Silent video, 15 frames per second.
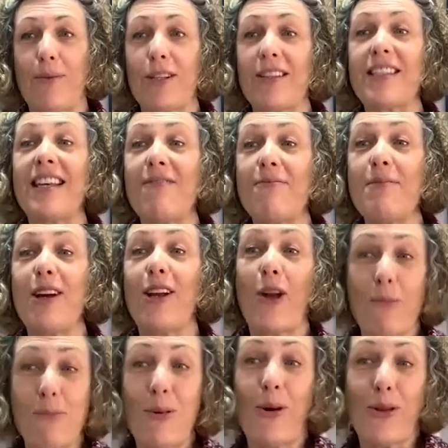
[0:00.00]
It would have saved me a
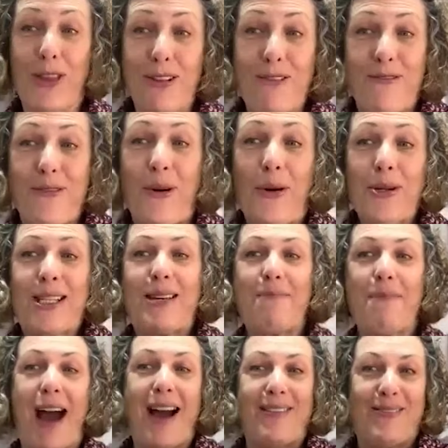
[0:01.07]
lot more than forty
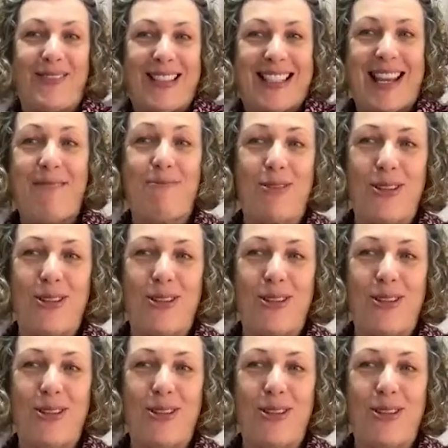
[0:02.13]
pounds, I'm